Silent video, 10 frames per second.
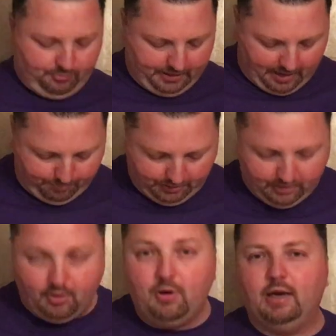you'll be happy to
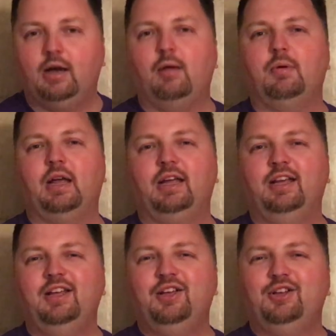know I got my
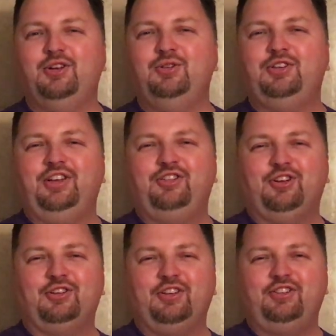new
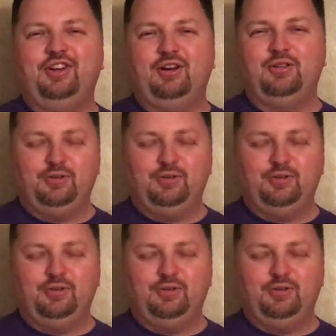t-shirt this year.